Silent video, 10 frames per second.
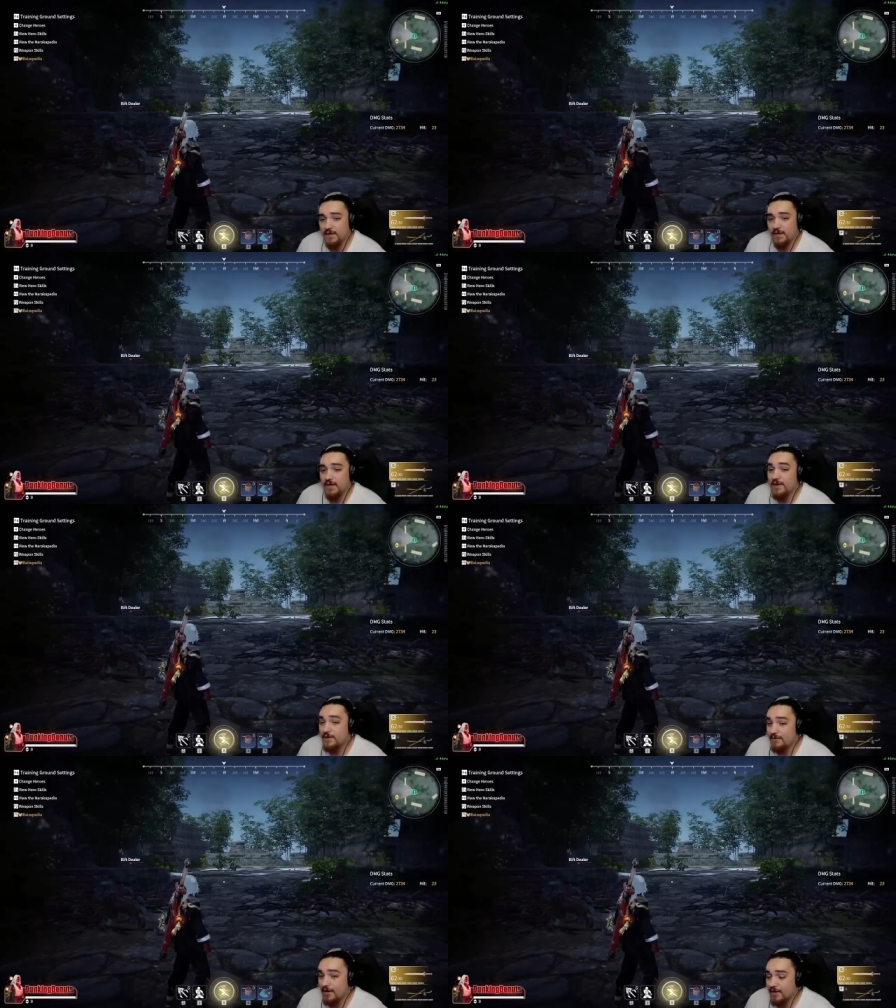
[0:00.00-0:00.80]
In
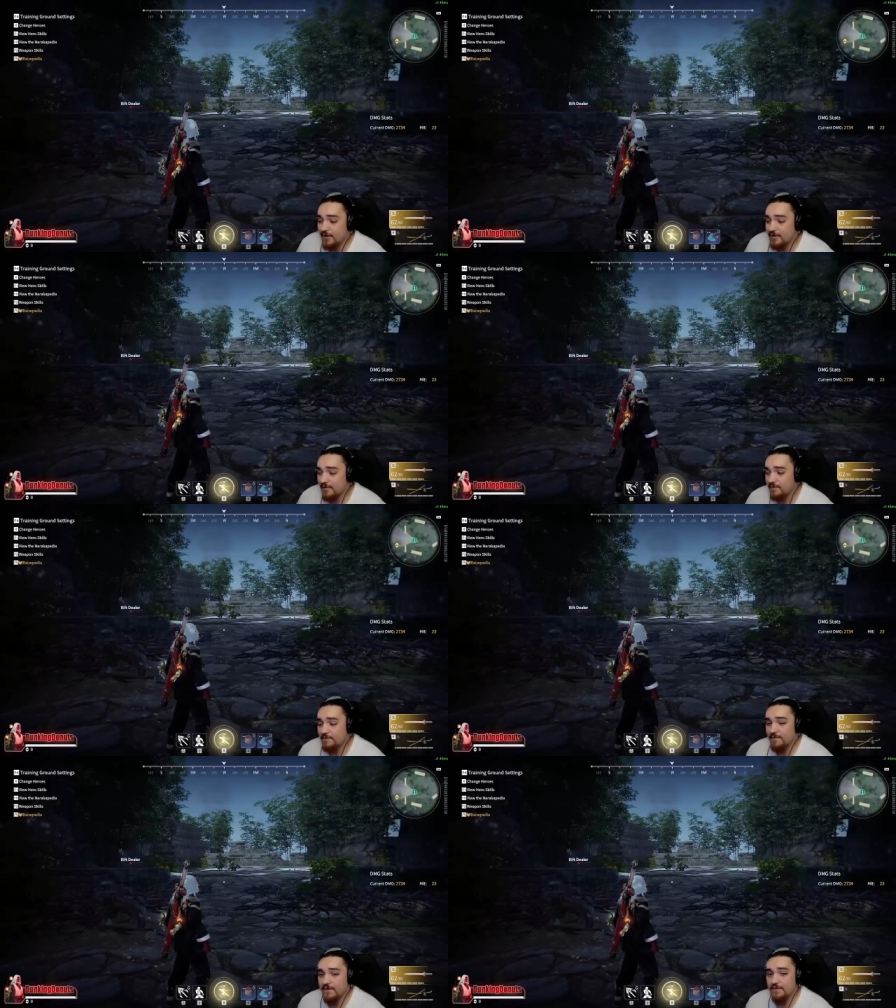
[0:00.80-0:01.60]
Naraka,
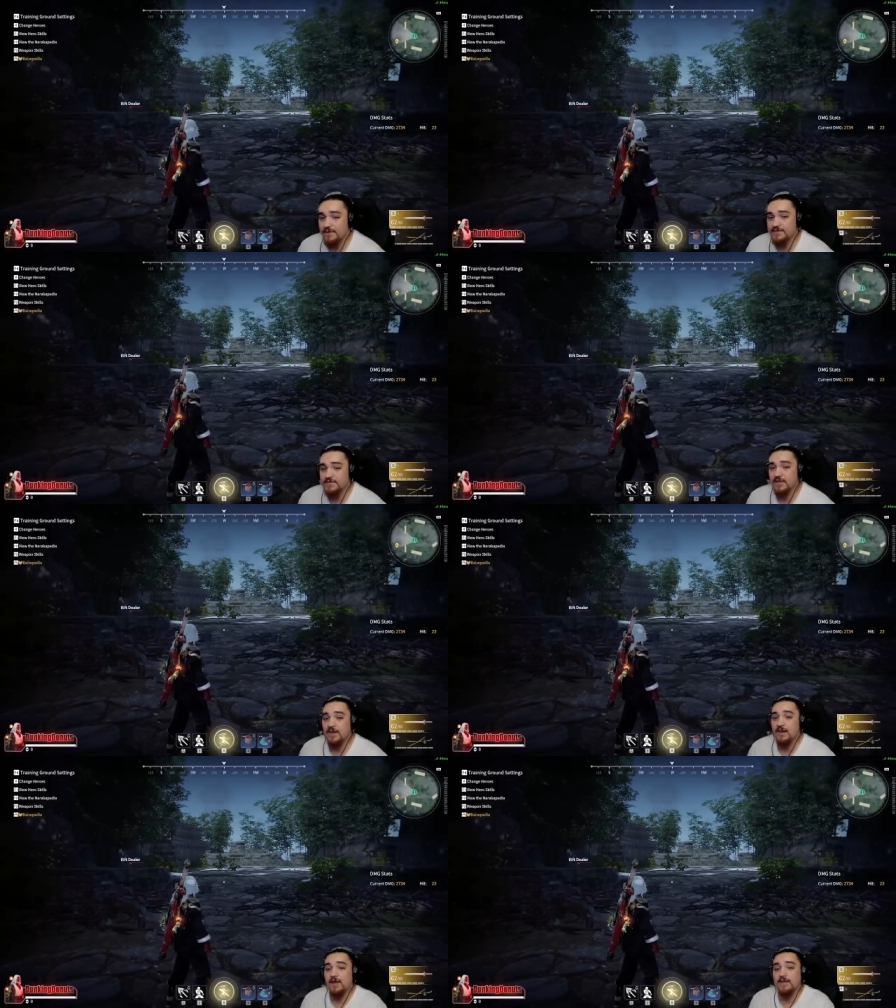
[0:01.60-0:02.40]
there is
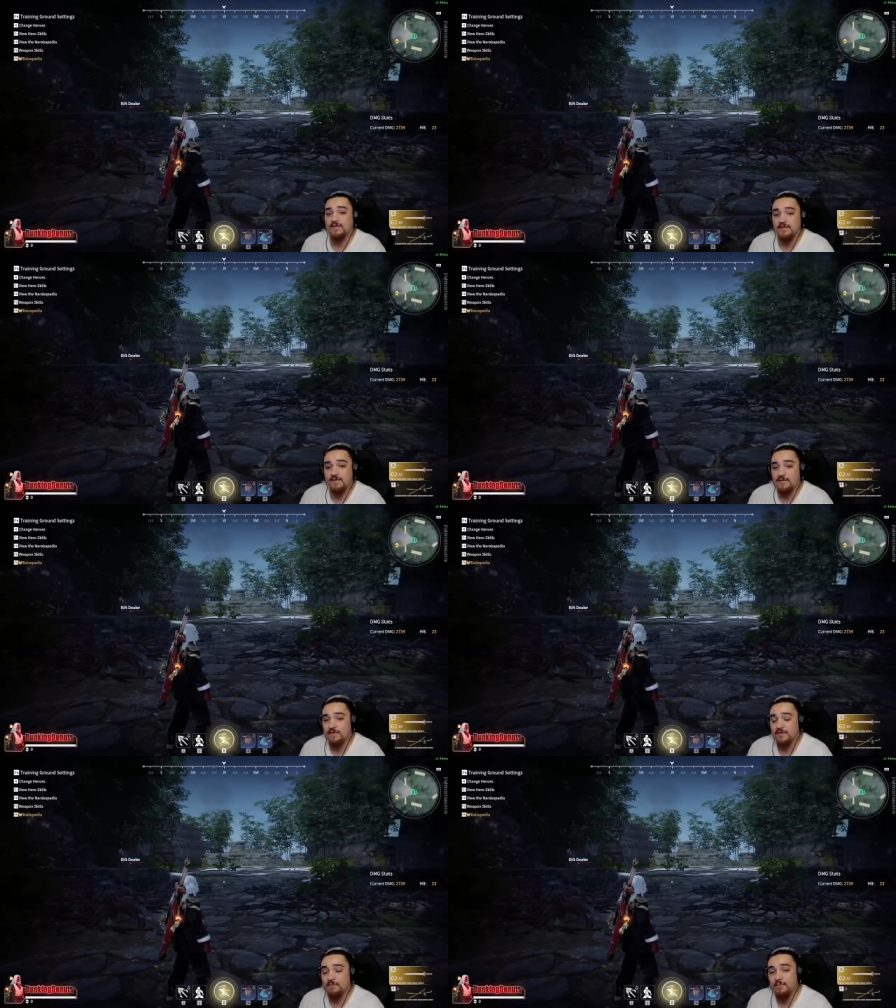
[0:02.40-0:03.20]
light,
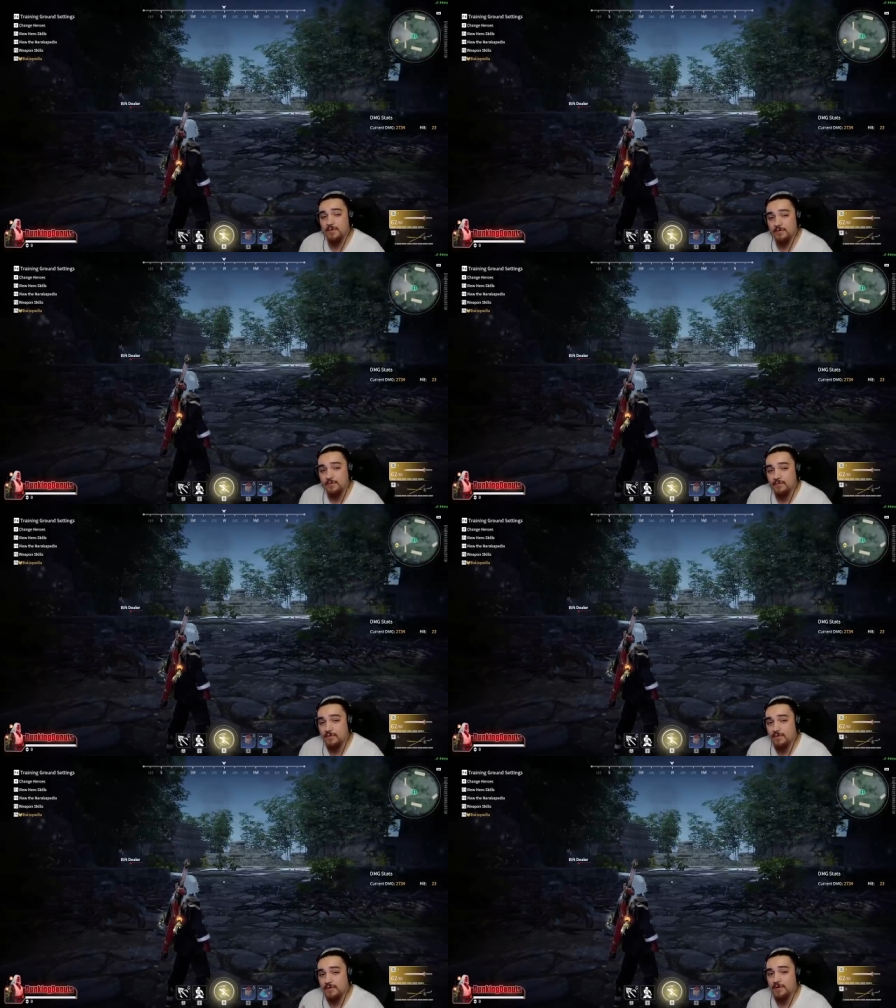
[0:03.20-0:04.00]
blue,
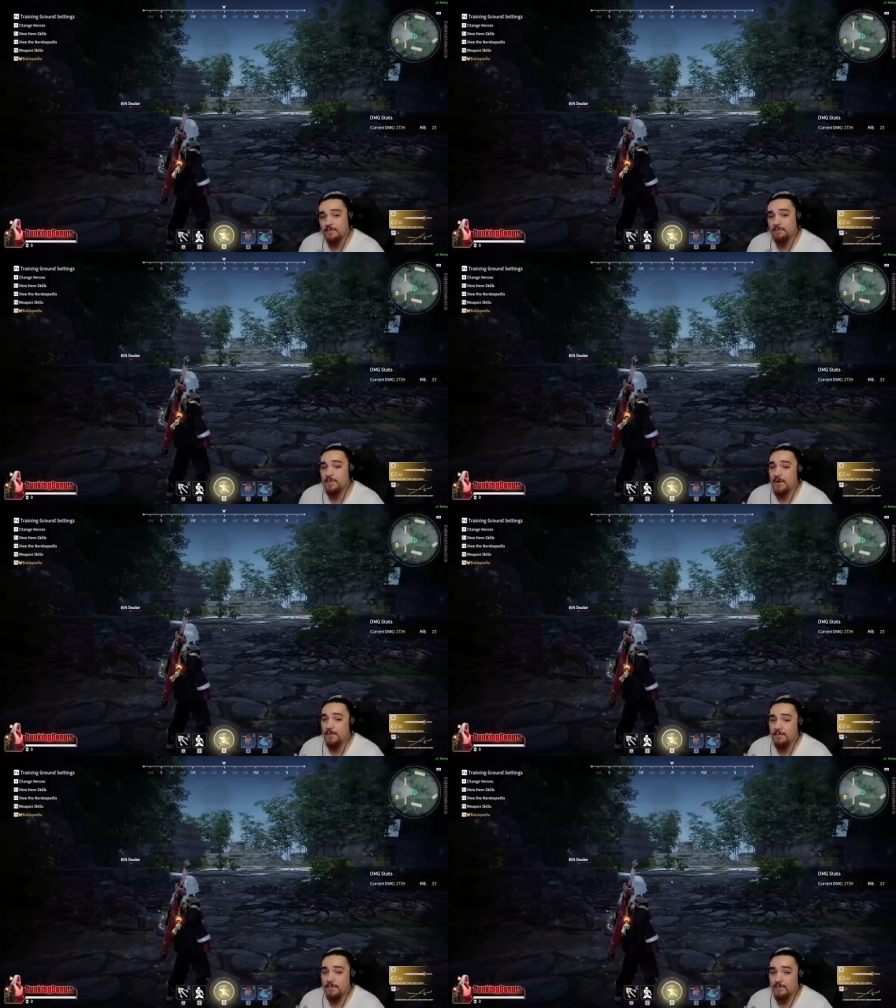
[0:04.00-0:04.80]

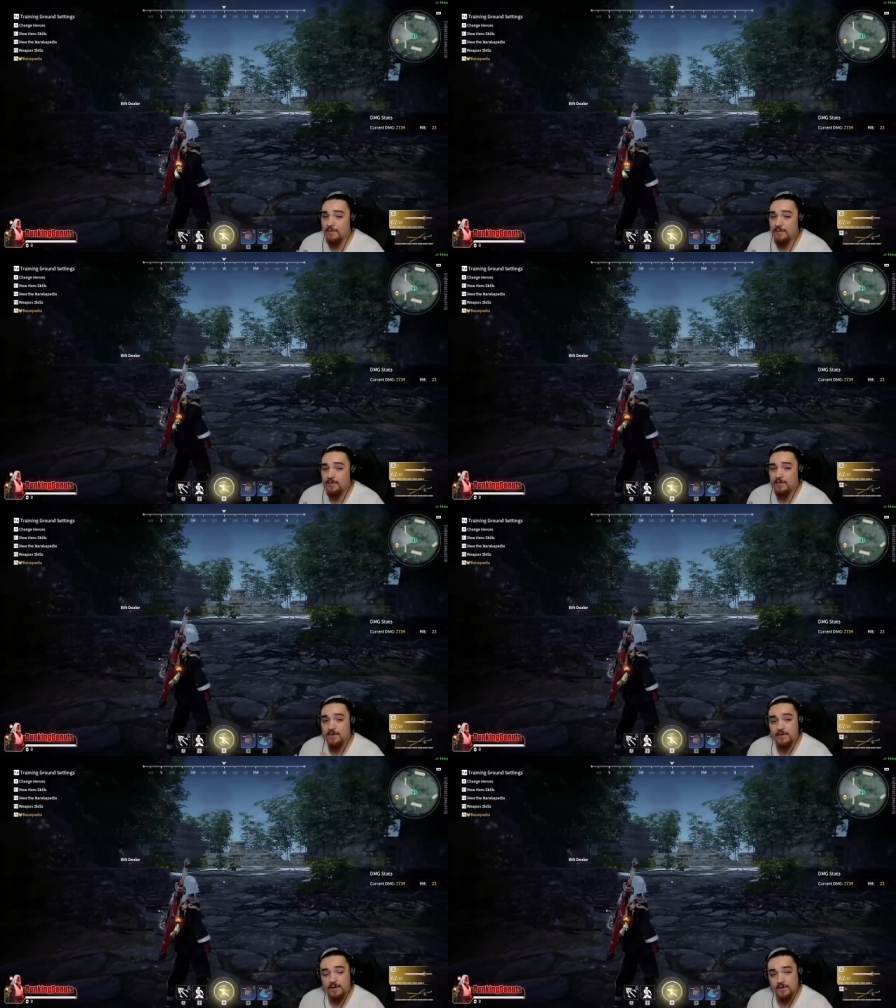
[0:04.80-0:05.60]
purple,
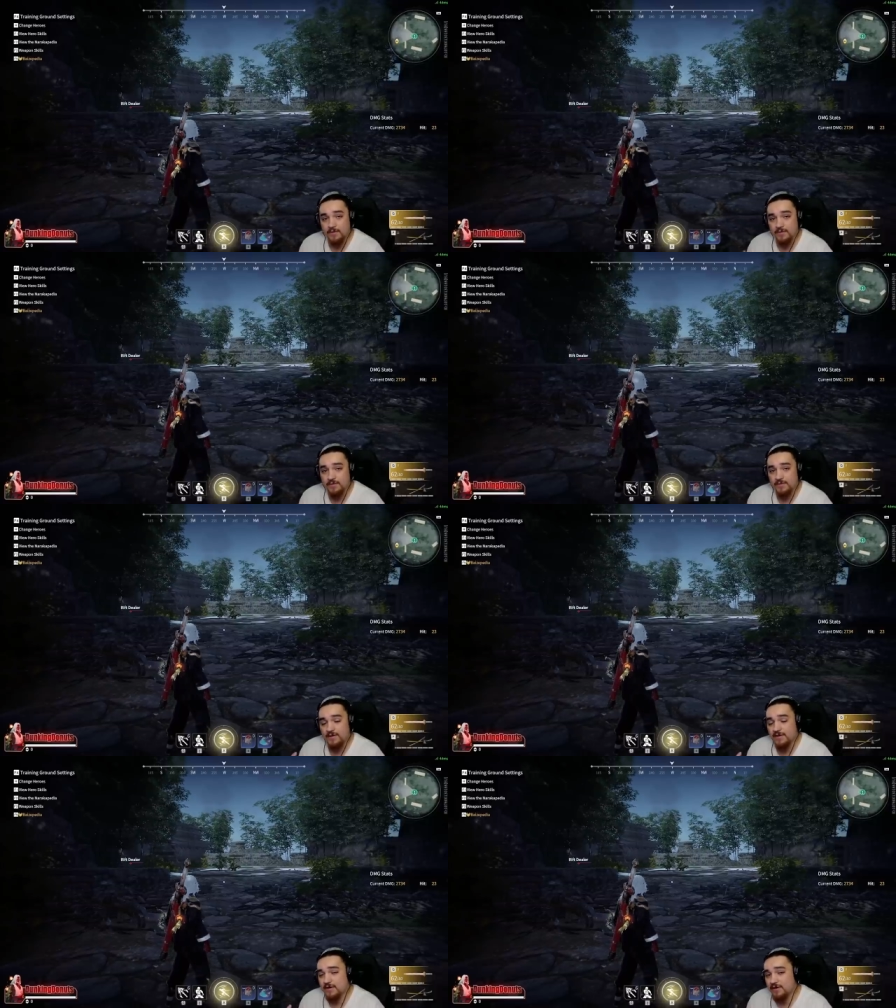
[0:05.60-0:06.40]
gold,
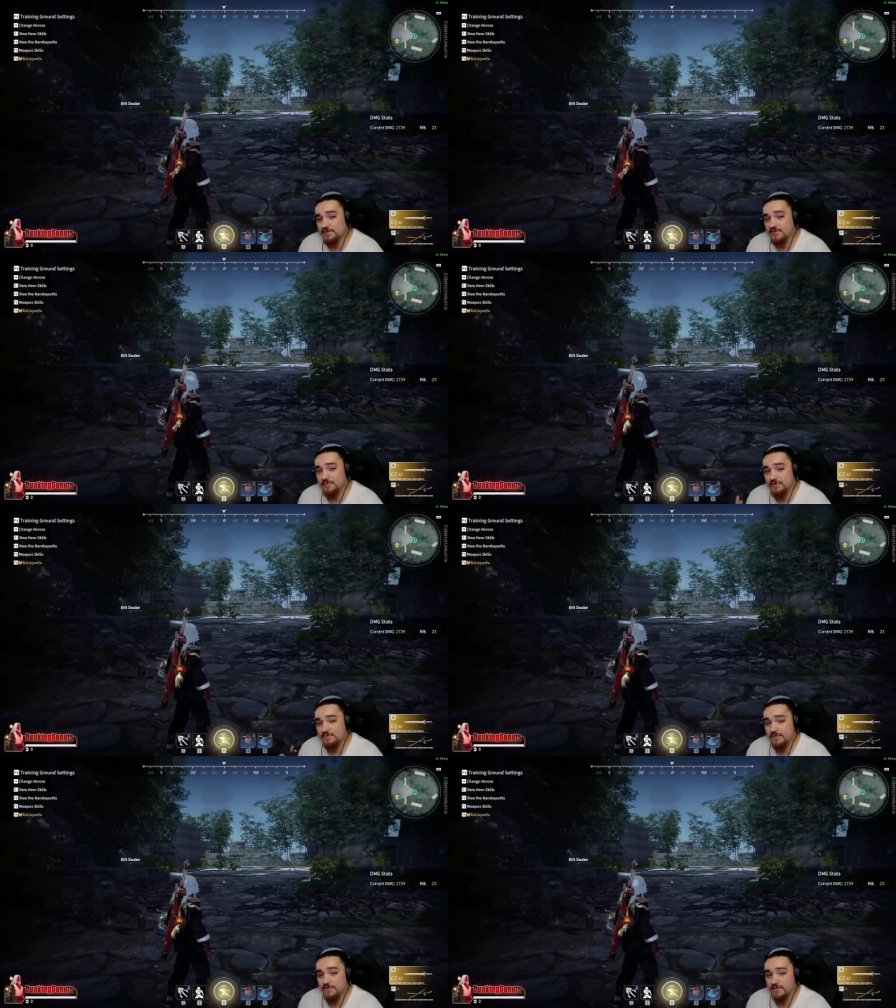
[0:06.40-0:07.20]
and ultimate
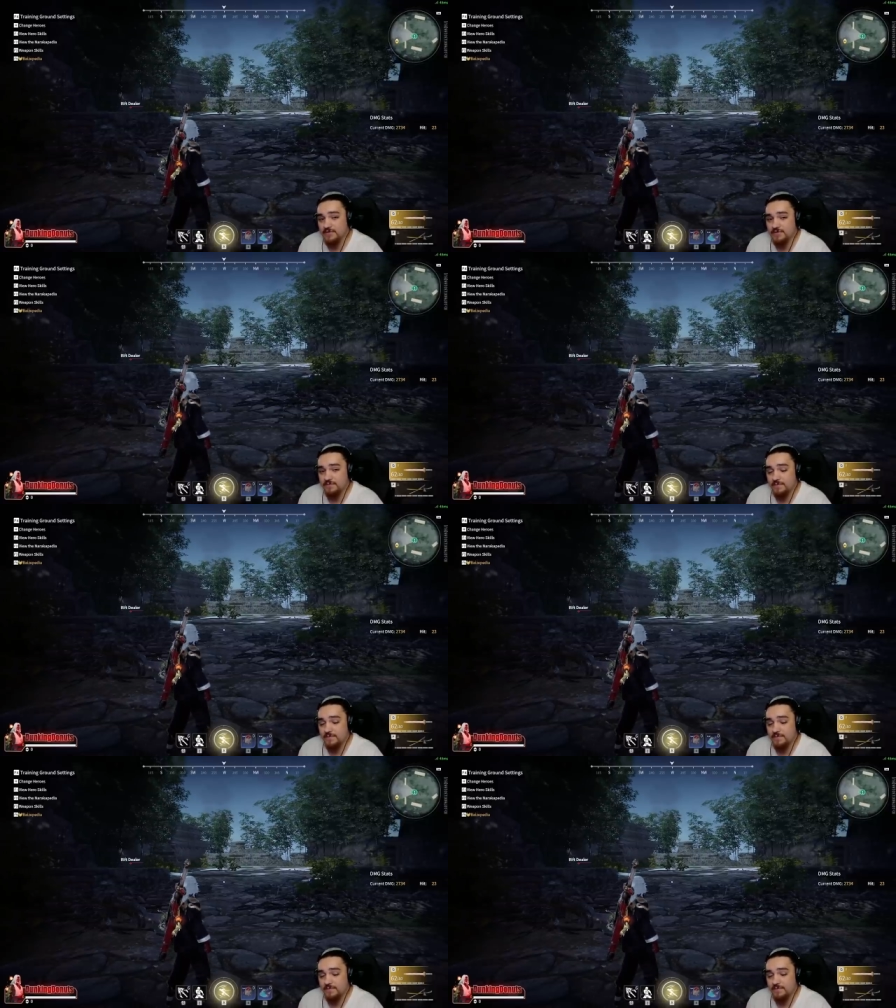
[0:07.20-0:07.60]
focus.